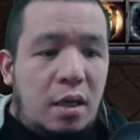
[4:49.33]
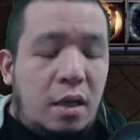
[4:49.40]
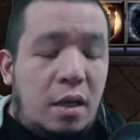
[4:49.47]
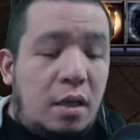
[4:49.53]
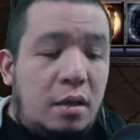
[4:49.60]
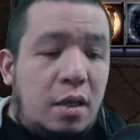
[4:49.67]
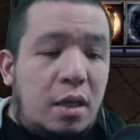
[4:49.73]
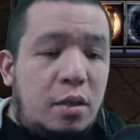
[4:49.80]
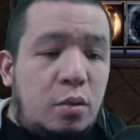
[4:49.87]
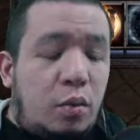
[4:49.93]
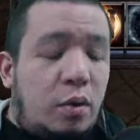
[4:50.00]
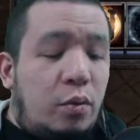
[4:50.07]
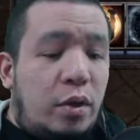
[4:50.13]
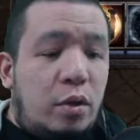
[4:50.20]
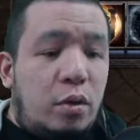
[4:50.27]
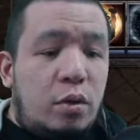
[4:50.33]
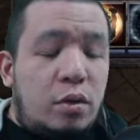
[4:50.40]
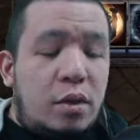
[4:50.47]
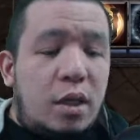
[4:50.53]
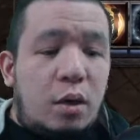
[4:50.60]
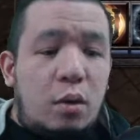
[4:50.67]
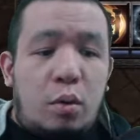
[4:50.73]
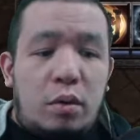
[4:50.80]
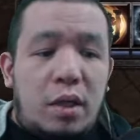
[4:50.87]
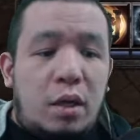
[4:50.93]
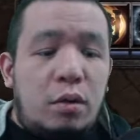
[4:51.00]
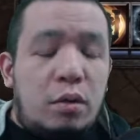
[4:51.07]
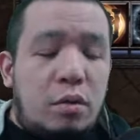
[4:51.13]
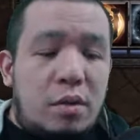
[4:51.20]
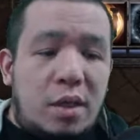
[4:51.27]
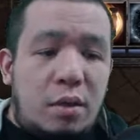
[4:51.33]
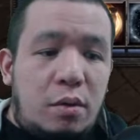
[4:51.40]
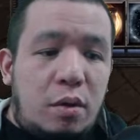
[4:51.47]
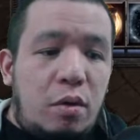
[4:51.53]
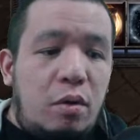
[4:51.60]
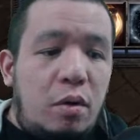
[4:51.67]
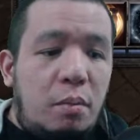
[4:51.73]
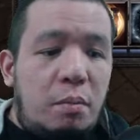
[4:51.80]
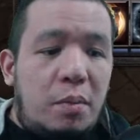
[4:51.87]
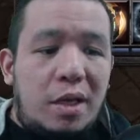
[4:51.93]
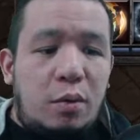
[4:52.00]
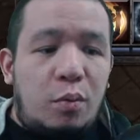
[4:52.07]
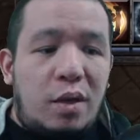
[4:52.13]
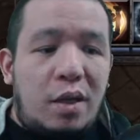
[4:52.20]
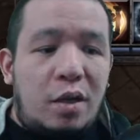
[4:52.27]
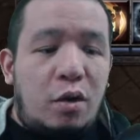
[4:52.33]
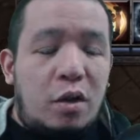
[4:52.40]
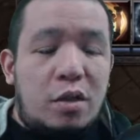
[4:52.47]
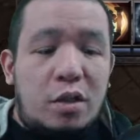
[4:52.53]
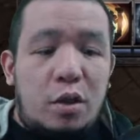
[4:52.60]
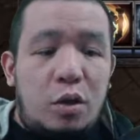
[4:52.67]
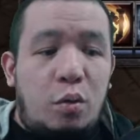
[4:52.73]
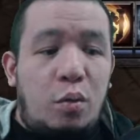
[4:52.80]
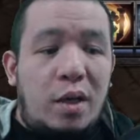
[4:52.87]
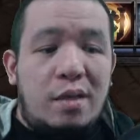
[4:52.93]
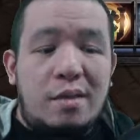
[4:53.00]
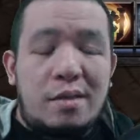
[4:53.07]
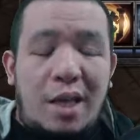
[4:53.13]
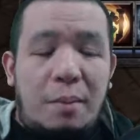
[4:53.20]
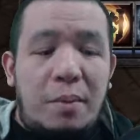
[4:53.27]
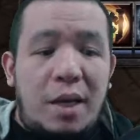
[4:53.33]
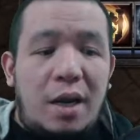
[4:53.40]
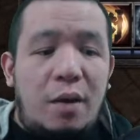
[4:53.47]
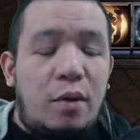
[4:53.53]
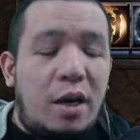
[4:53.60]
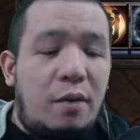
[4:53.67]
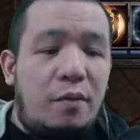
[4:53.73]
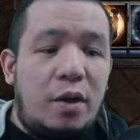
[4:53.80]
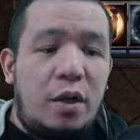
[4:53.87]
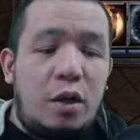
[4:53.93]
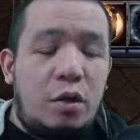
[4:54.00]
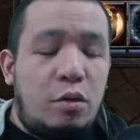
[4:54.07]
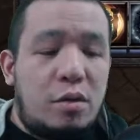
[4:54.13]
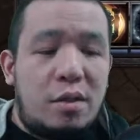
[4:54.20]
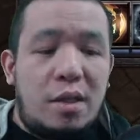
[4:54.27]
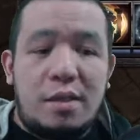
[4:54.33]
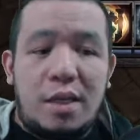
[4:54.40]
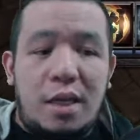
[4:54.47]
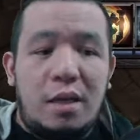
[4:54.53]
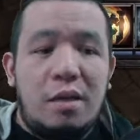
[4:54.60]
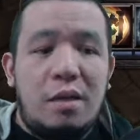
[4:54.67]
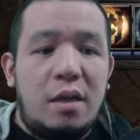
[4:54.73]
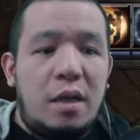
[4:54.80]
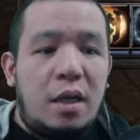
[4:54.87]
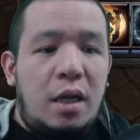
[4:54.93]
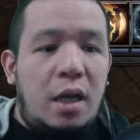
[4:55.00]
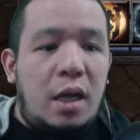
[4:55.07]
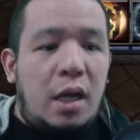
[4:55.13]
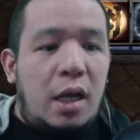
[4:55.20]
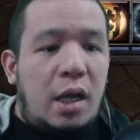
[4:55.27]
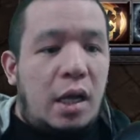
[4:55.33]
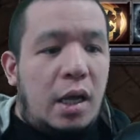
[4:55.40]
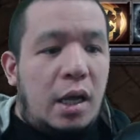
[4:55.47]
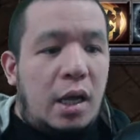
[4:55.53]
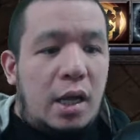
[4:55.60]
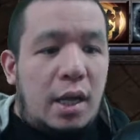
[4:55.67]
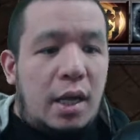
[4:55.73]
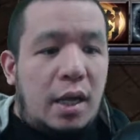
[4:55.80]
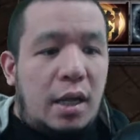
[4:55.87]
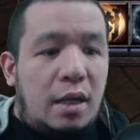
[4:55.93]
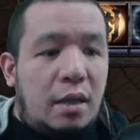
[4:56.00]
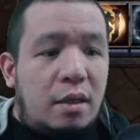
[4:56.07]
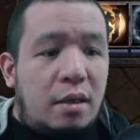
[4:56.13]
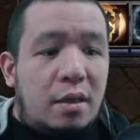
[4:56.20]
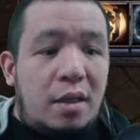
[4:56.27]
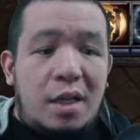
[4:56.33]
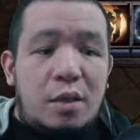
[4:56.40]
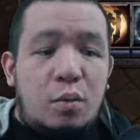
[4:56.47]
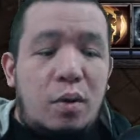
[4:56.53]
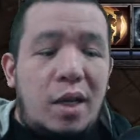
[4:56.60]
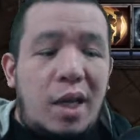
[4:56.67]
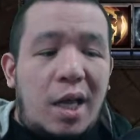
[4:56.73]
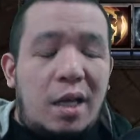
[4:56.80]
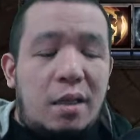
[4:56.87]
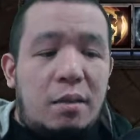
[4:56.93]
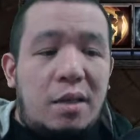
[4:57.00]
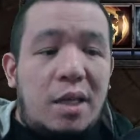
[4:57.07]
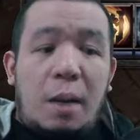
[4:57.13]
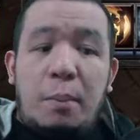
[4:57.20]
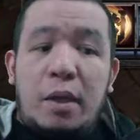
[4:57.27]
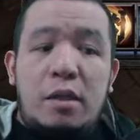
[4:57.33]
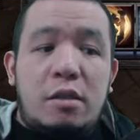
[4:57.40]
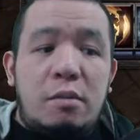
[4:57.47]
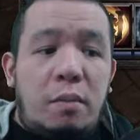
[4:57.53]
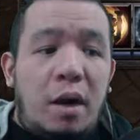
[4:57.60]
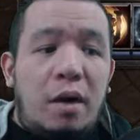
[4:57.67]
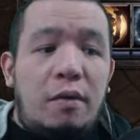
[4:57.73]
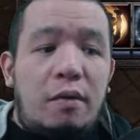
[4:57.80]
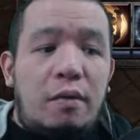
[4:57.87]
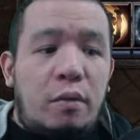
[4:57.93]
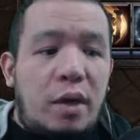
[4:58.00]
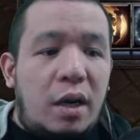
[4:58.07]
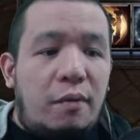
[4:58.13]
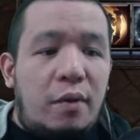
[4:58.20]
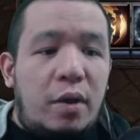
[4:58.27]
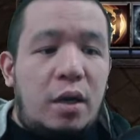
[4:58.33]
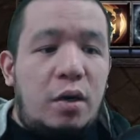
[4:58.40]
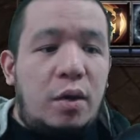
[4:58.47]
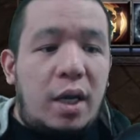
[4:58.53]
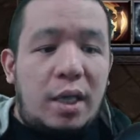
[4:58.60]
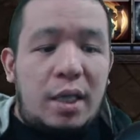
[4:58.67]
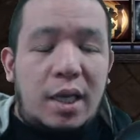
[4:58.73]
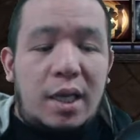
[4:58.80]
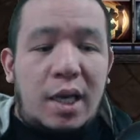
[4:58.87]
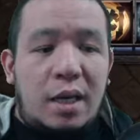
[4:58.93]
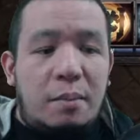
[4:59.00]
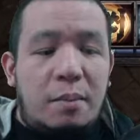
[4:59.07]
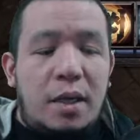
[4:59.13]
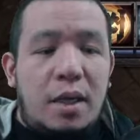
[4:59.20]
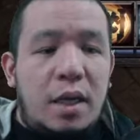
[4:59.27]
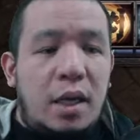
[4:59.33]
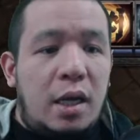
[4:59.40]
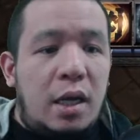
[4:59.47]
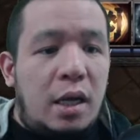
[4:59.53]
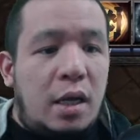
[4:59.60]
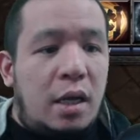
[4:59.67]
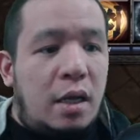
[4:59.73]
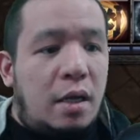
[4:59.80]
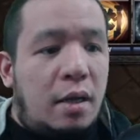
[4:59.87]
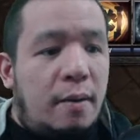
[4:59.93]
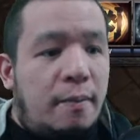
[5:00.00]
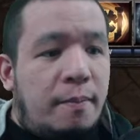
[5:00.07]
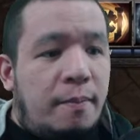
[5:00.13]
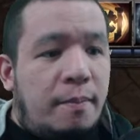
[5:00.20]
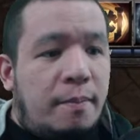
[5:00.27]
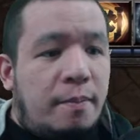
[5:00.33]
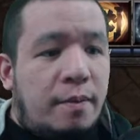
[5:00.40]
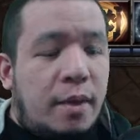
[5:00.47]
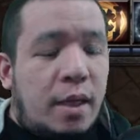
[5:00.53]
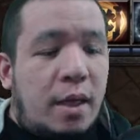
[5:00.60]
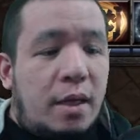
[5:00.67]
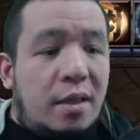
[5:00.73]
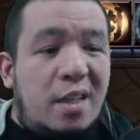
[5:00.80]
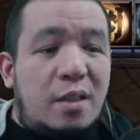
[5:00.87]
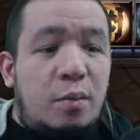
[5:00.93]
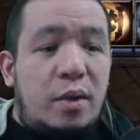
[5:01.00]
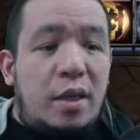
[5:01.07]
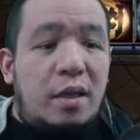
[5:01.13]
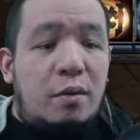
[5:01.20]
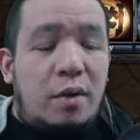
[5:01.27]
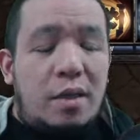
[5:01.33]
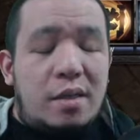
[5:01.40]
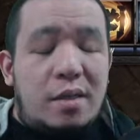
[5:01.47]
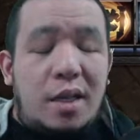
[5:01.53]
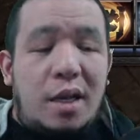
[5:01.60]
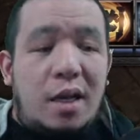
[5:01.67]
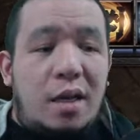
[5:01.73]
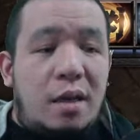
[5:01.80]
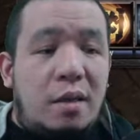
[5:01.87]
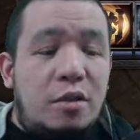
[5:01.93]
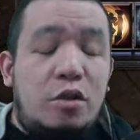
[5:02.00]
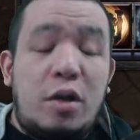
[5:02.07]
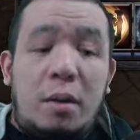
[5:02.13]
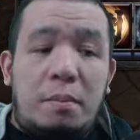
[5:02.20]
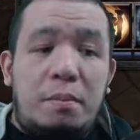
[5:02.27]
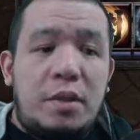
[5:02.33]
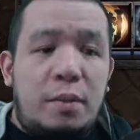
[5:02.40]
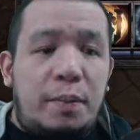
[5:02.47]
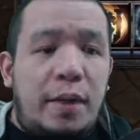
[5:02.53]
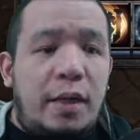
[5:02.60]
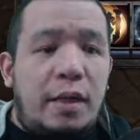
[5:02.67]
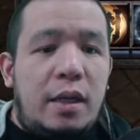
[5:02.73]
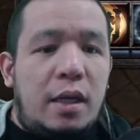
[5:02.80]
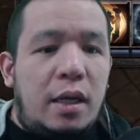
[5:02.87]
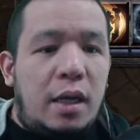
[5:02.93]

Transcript: This will reduce the cooldown to 0, but will cost you 1 stamina whenever you use the skill. And this will add damage buff whenever you hit an enemy. This will increase the jump speed,